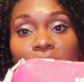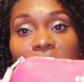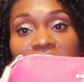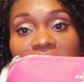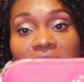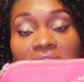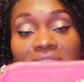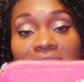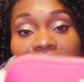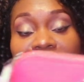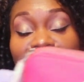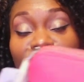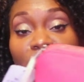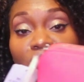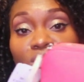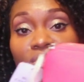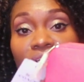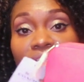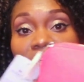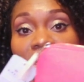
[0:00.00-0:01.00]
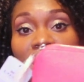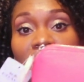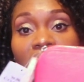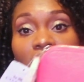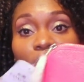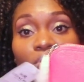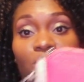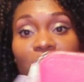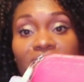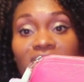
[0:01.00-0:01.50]
but just never
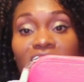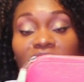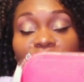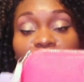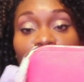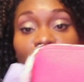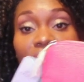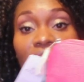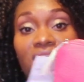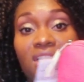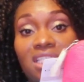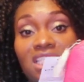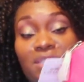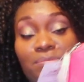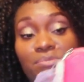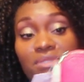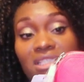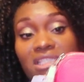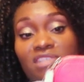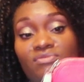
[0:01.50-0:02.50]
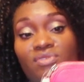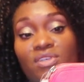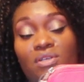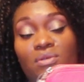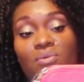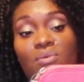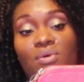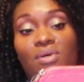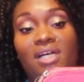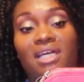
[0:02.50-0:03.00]
reached for this specific
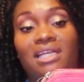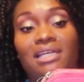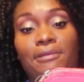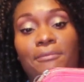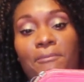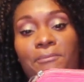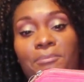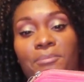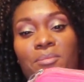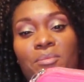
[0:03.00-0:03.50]
one.